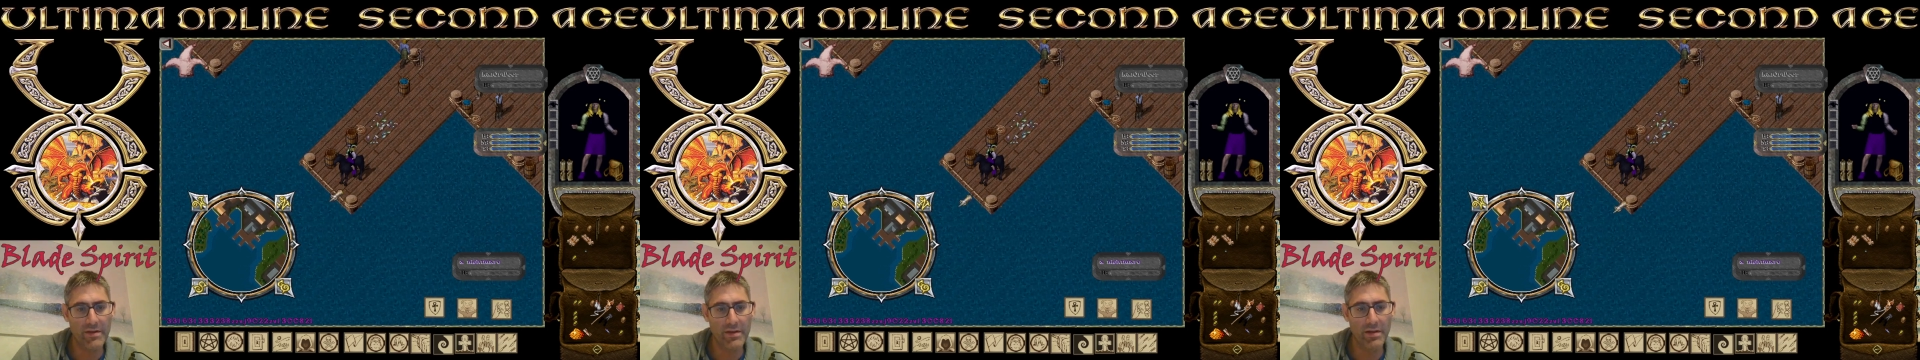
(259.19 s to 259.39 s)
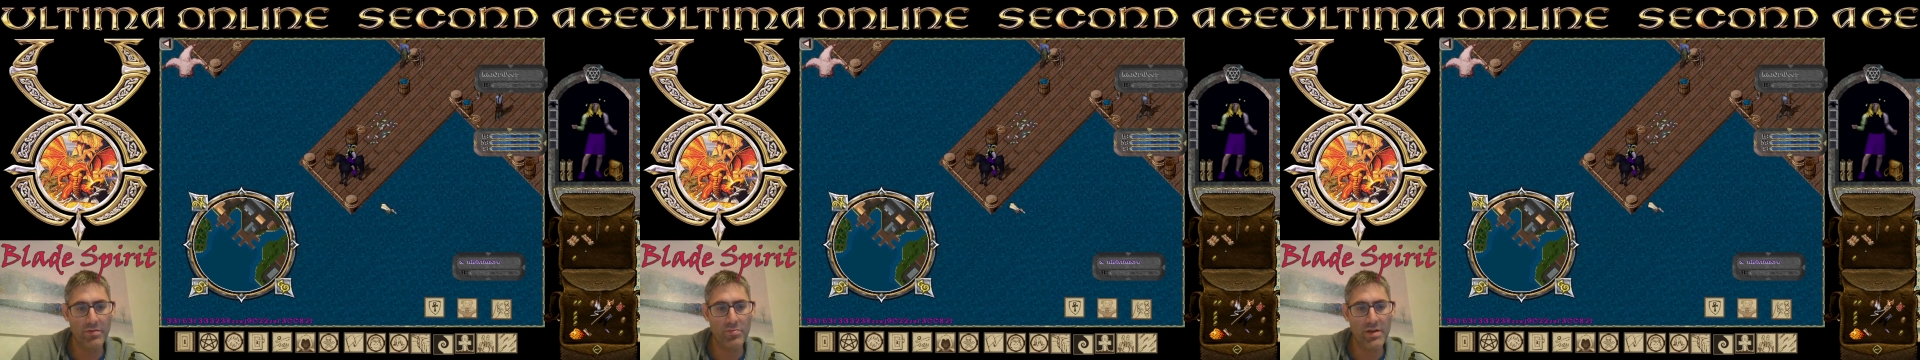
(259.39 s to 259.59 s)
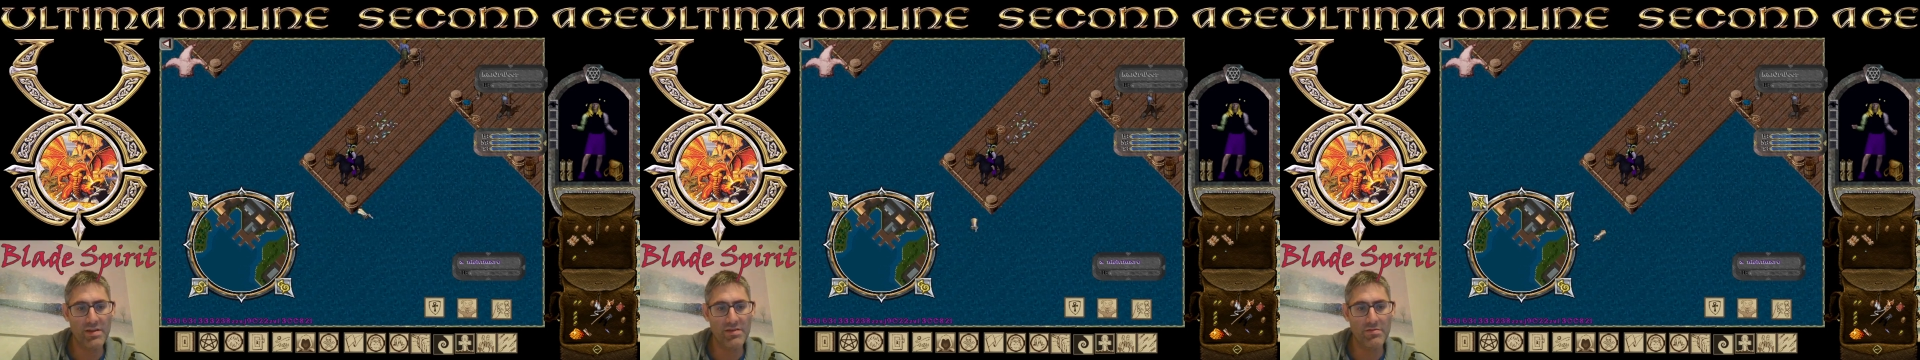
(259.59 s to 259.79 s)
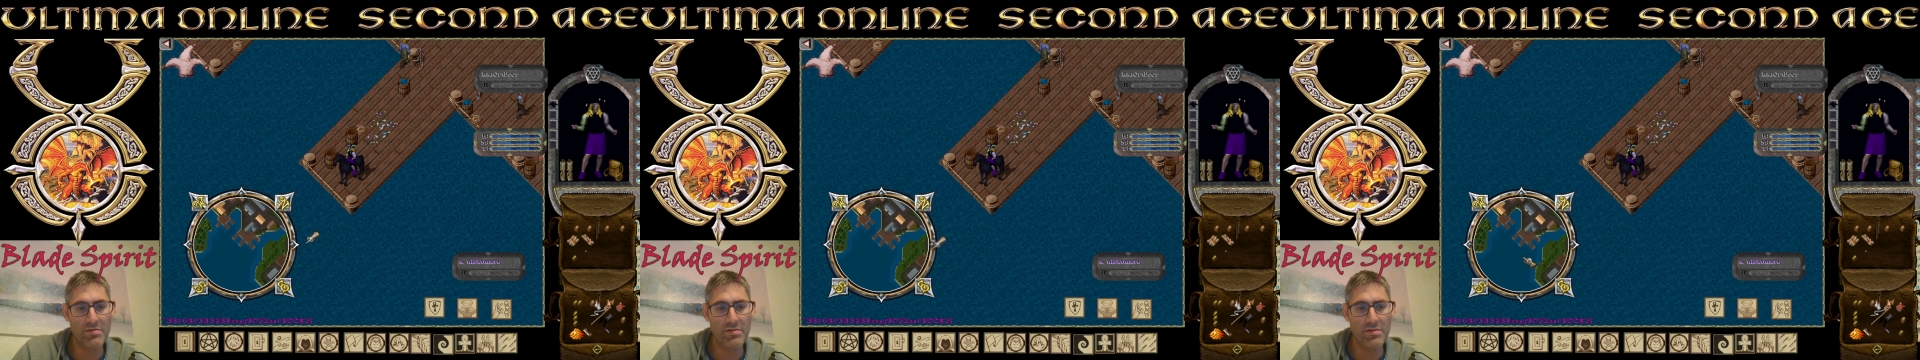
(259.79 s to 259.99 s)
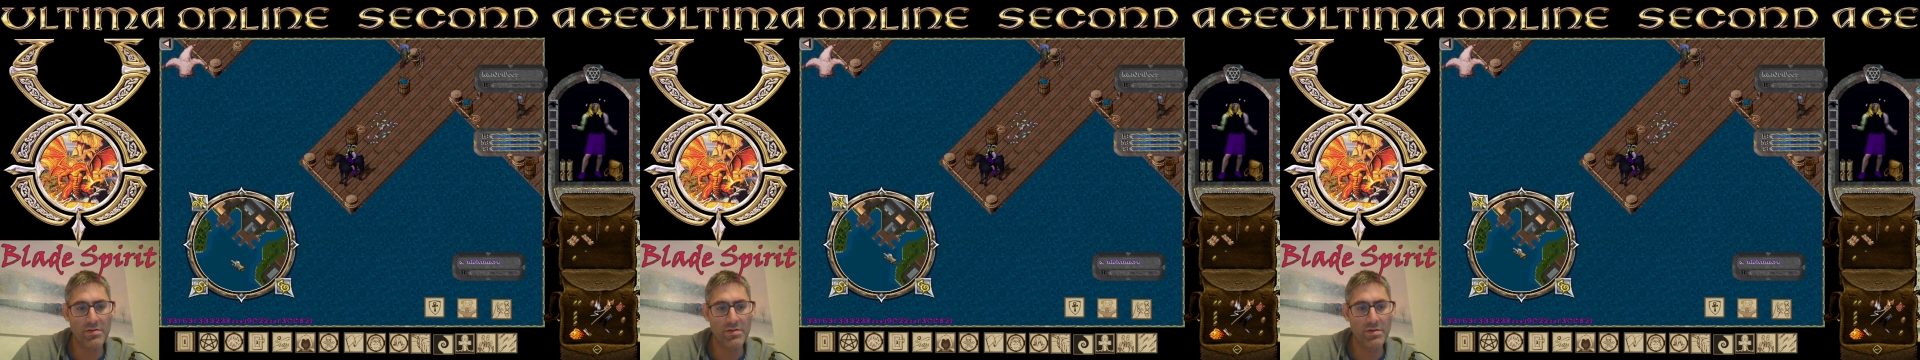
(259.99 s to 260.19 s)
in
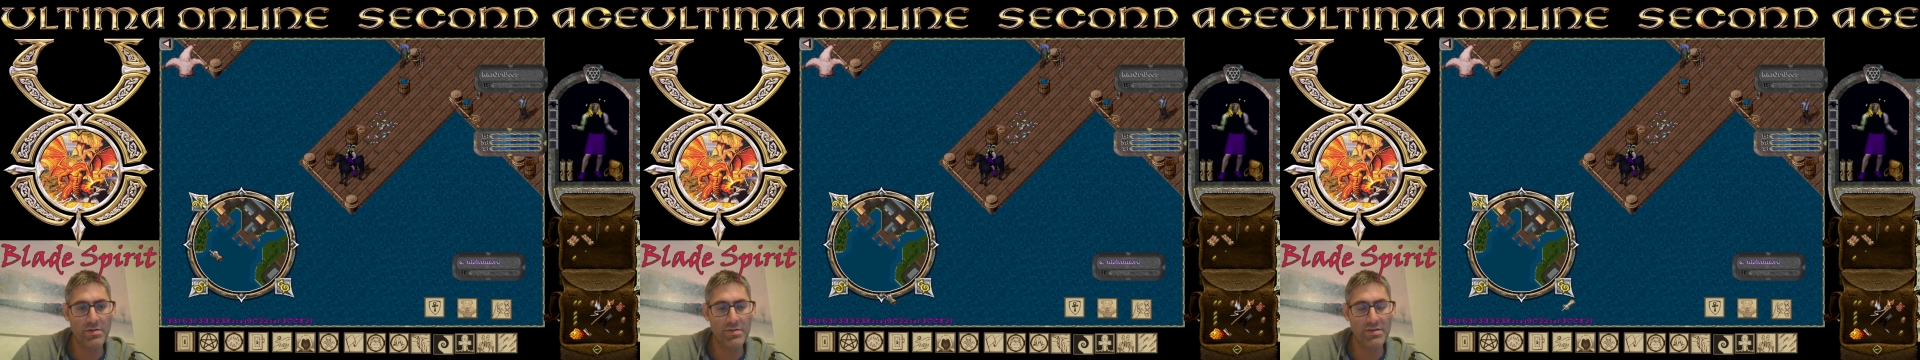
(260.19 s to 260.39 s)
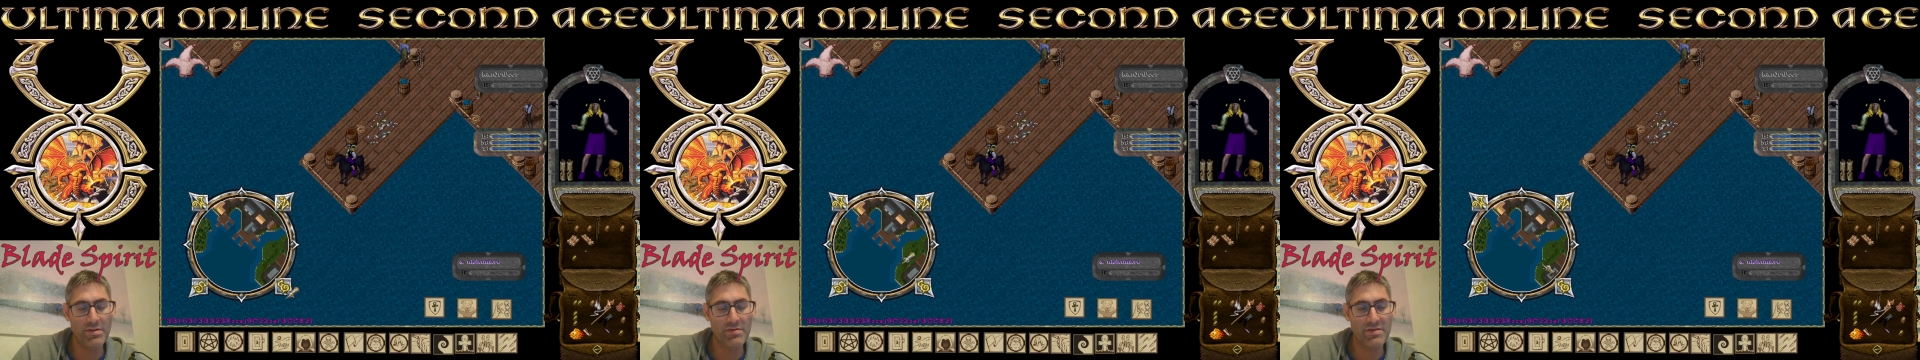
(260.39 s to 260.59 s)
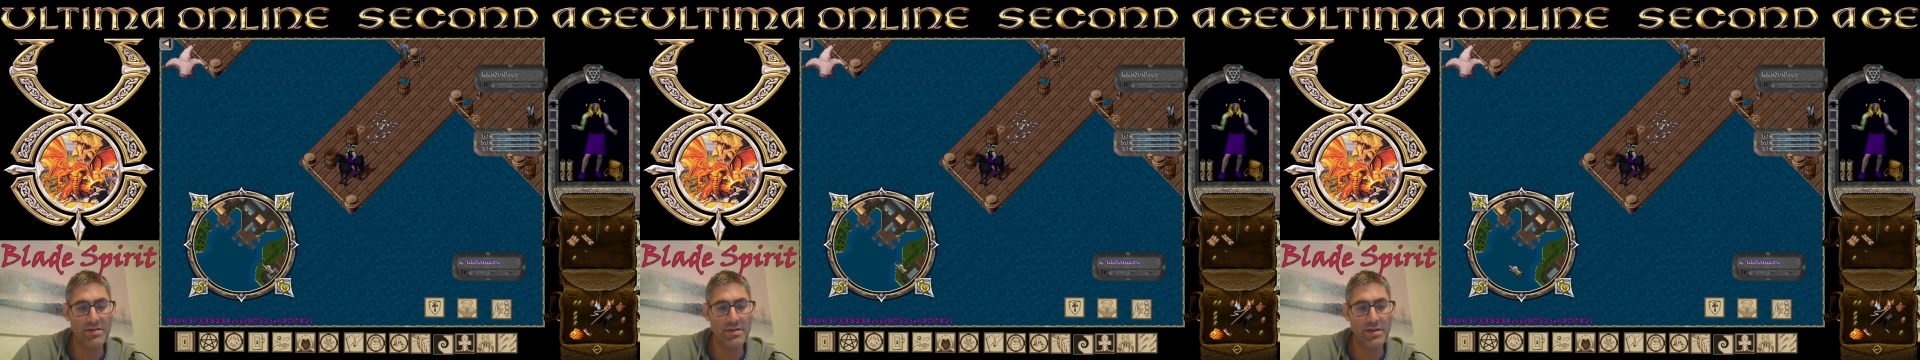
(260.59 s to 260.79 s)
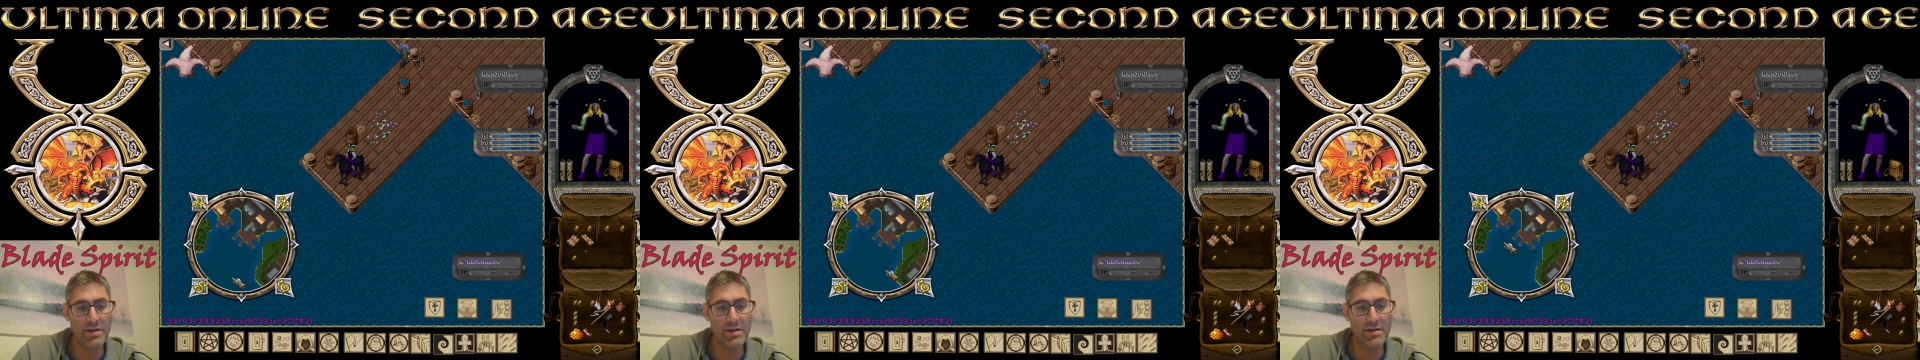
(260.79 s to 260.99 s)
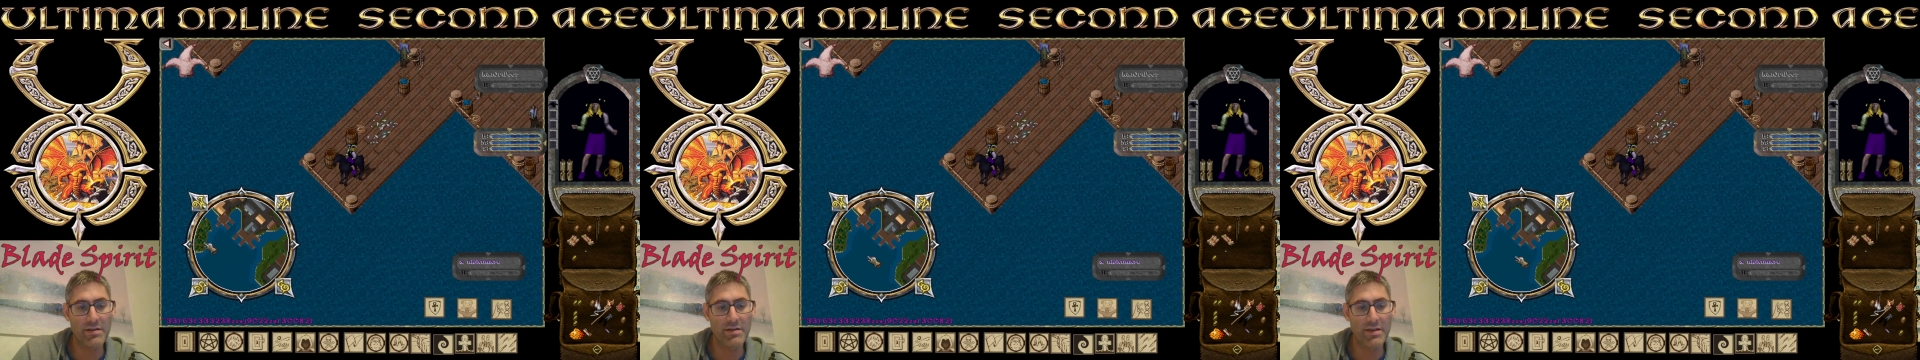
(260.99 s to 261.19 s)
Razor, you see
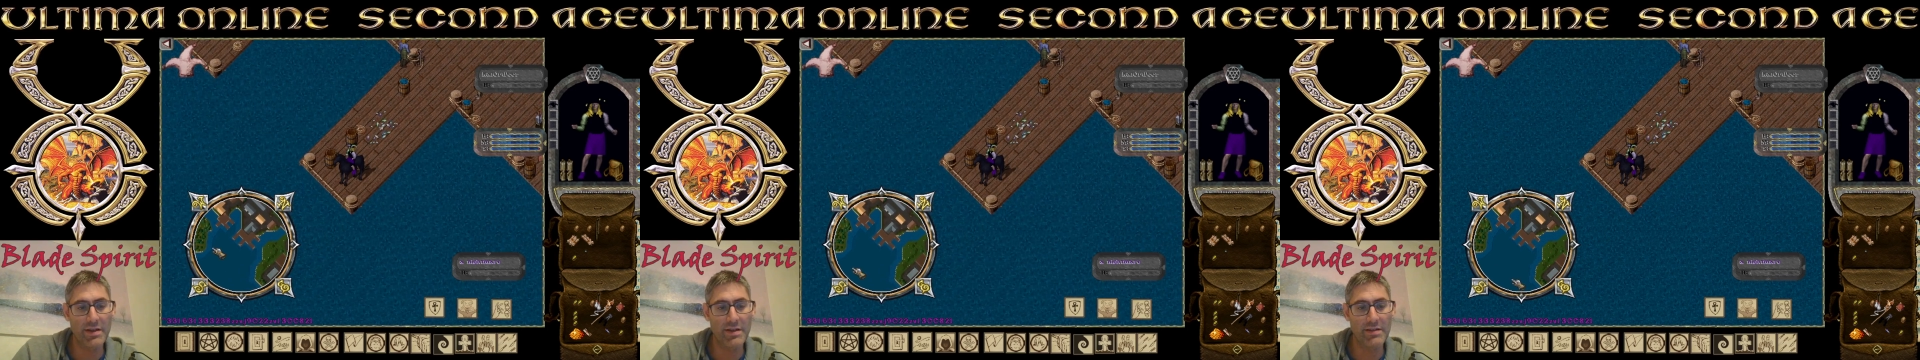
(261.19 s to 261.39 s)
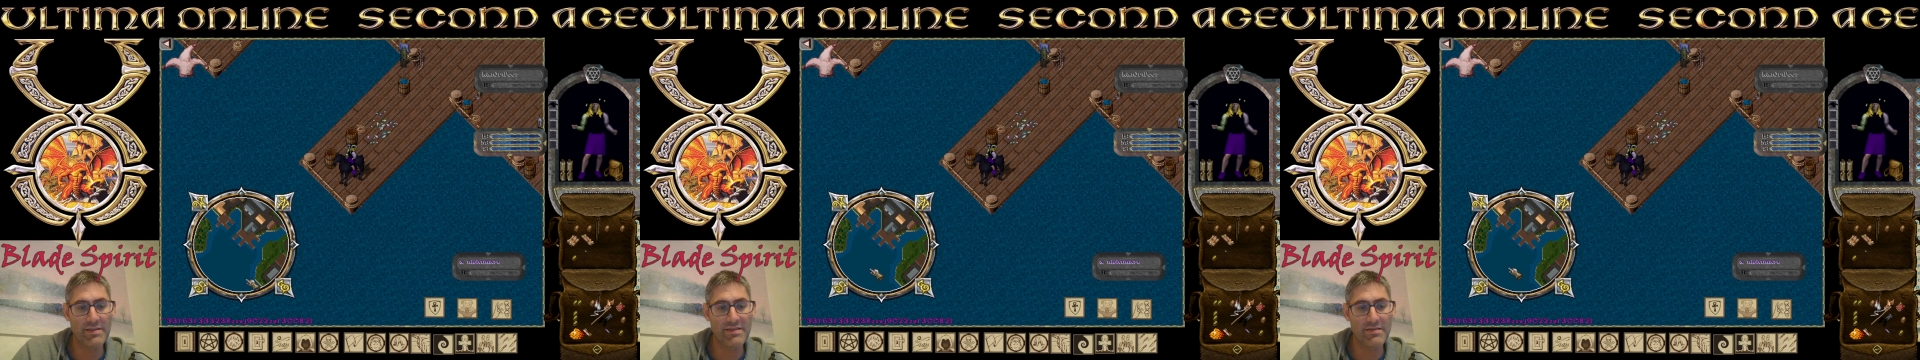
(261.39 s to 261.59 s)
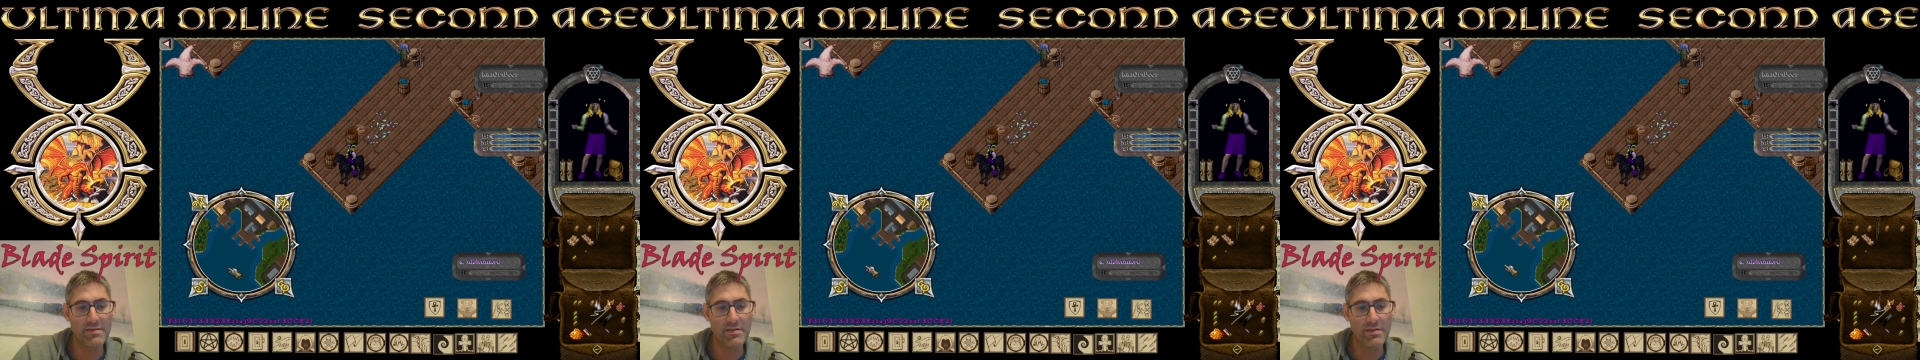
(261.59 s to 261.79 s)
guard lines.